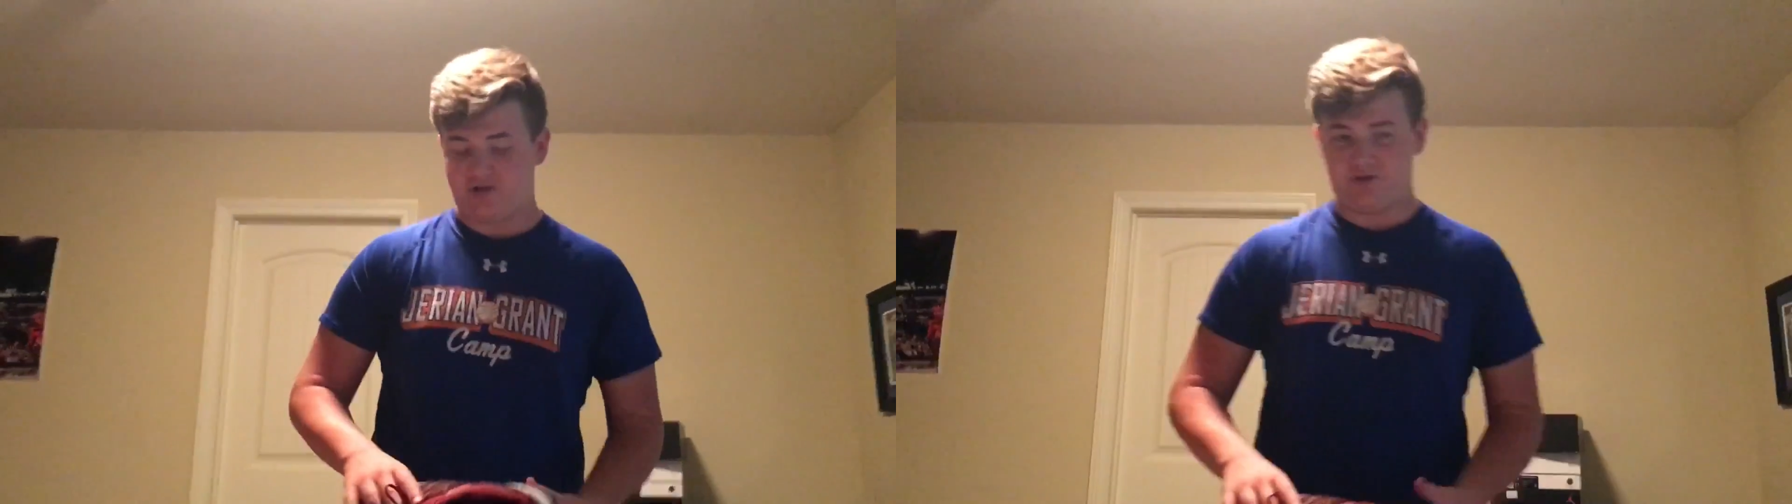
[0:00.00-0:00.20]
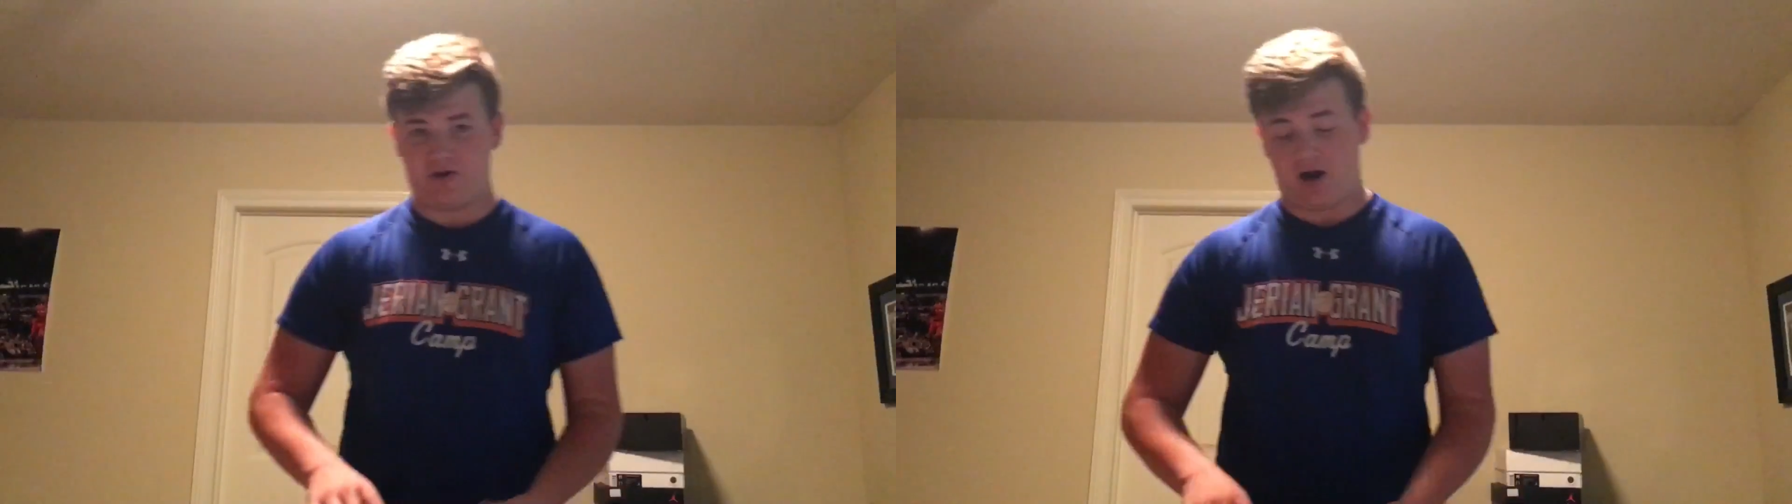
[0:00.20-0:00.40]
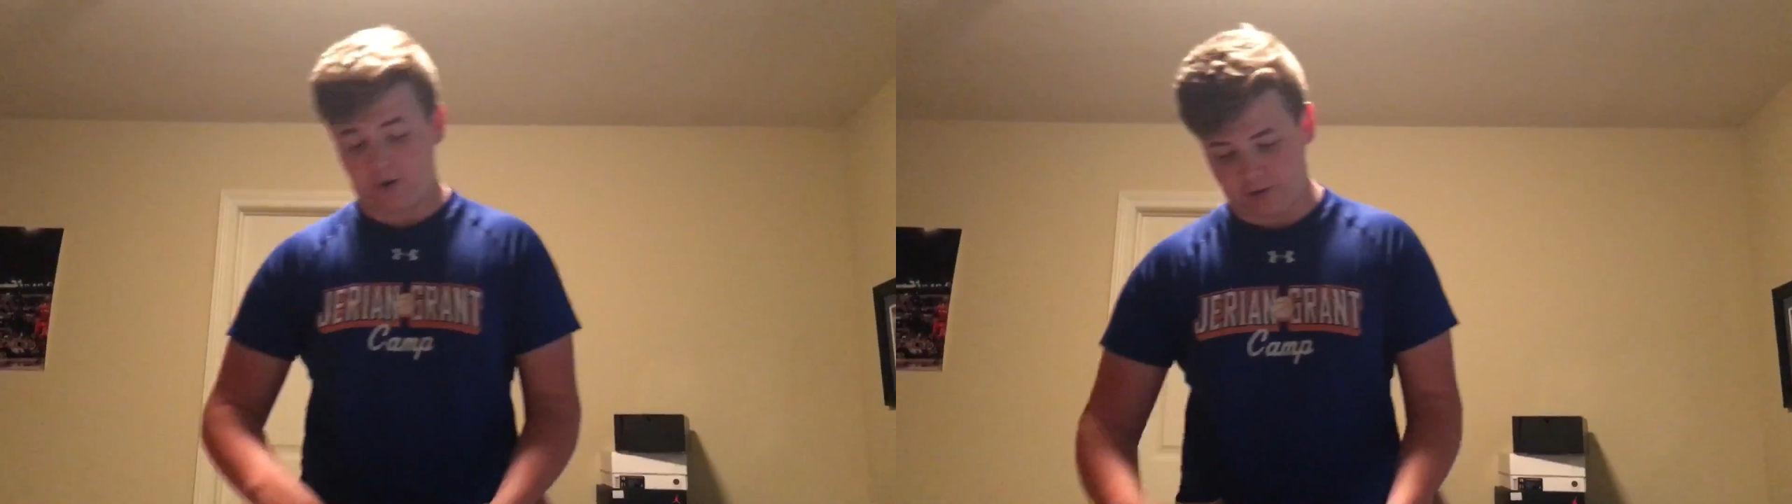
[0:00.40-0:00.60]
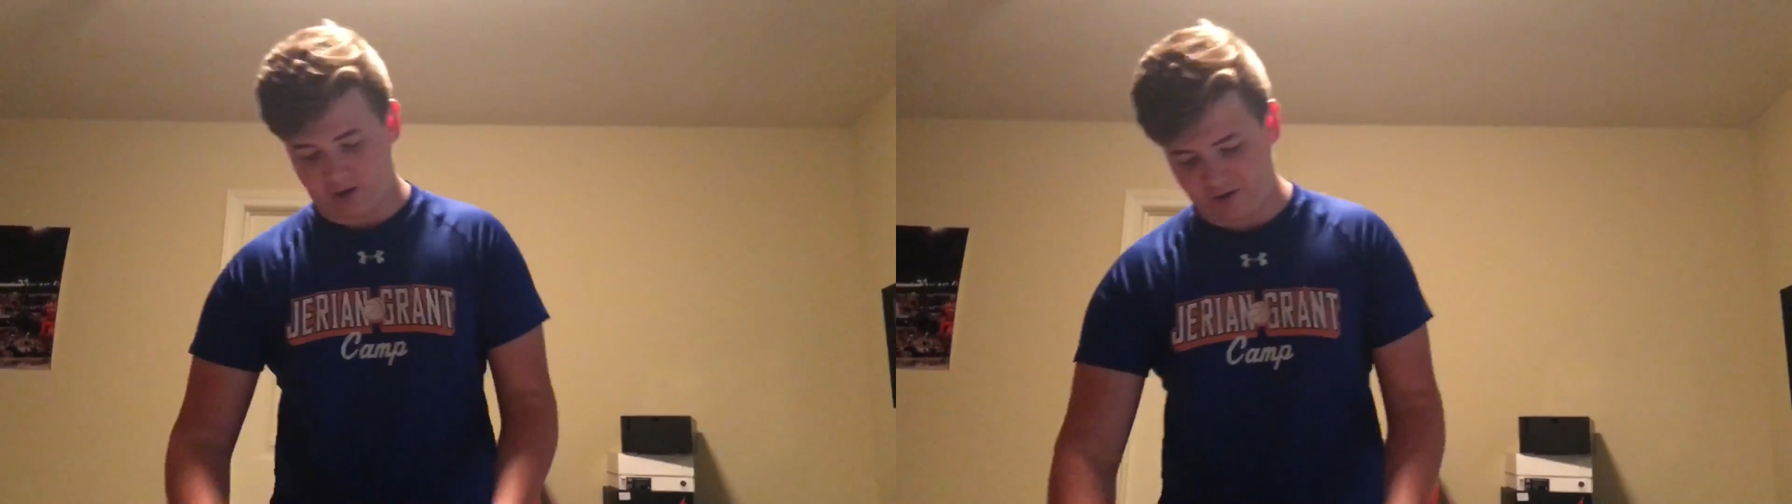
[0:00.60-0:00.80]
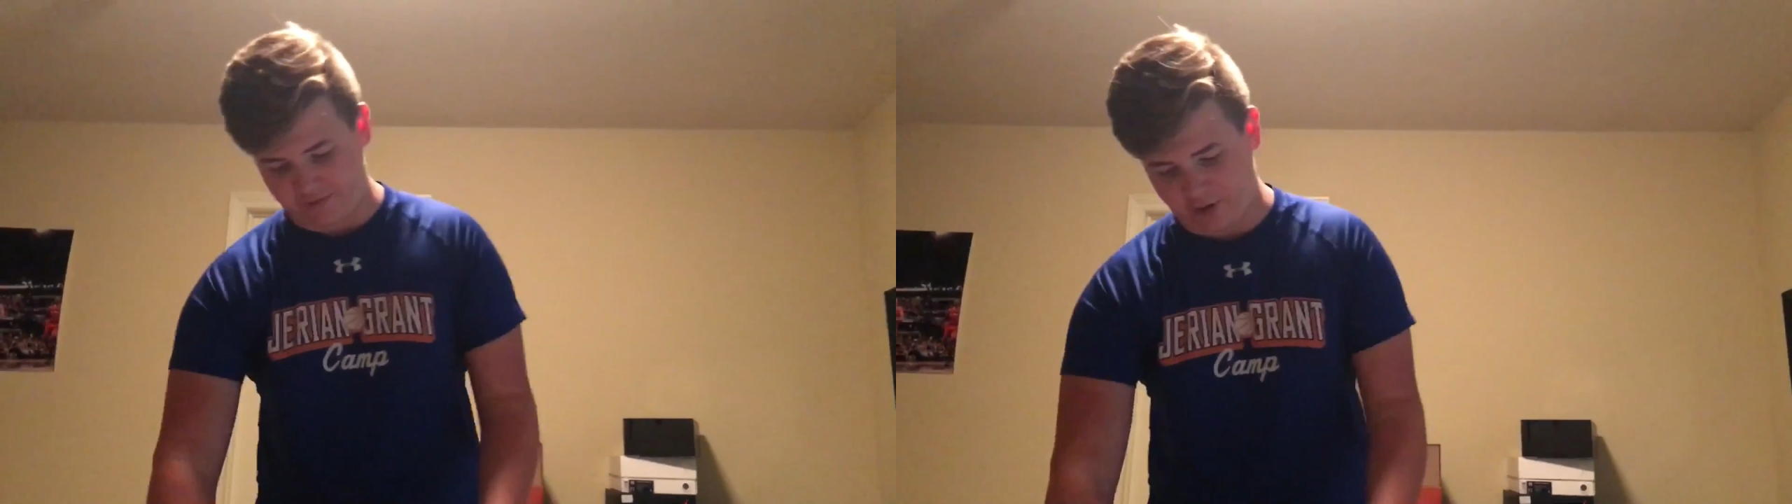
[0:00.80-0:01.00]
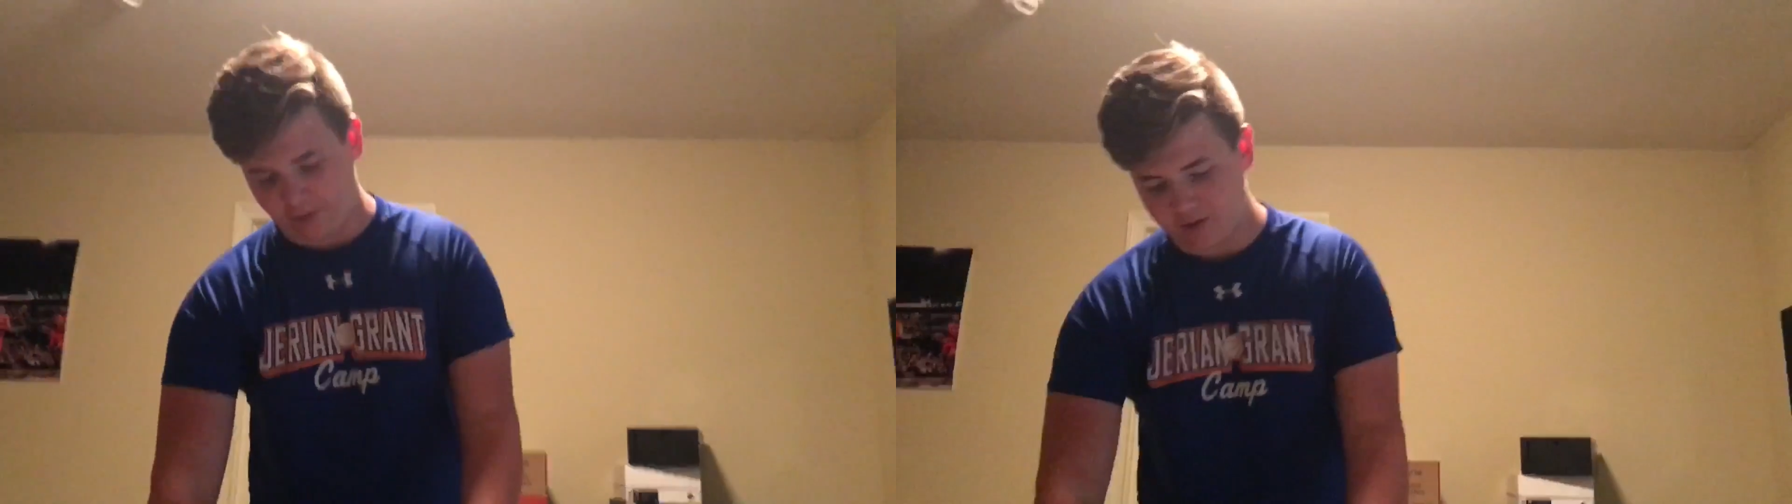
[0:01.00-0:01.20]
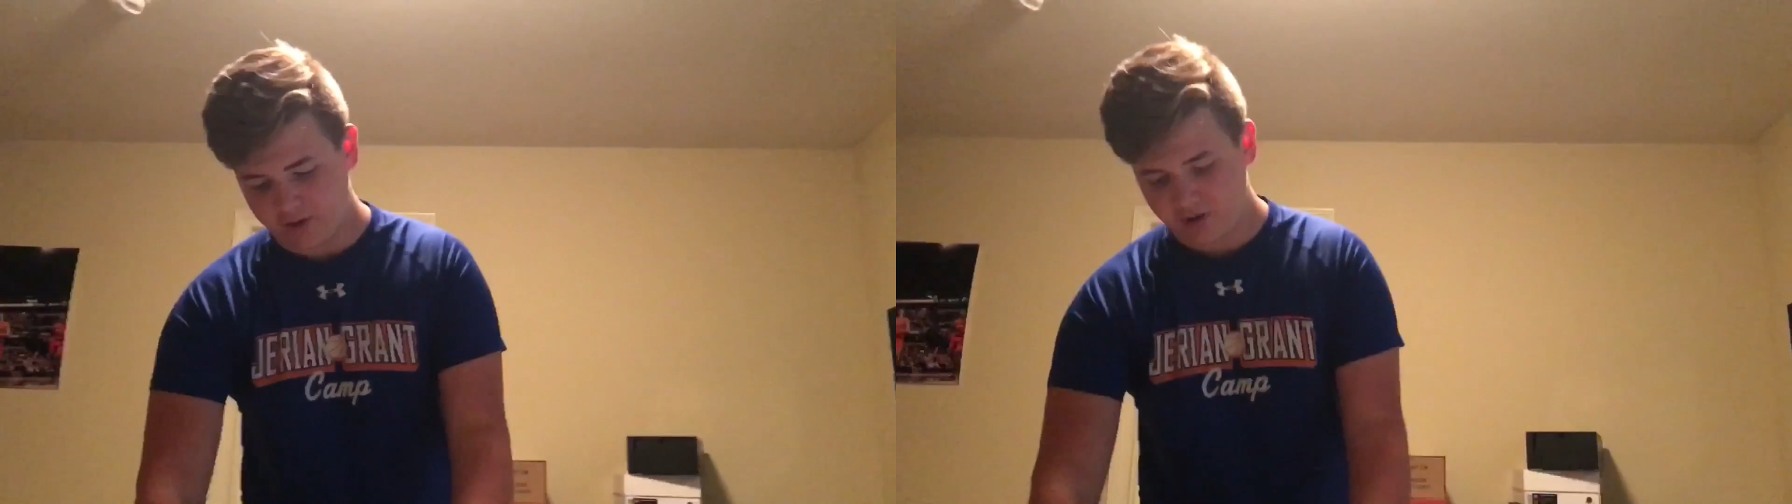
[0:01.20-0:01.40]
do not order off Goat.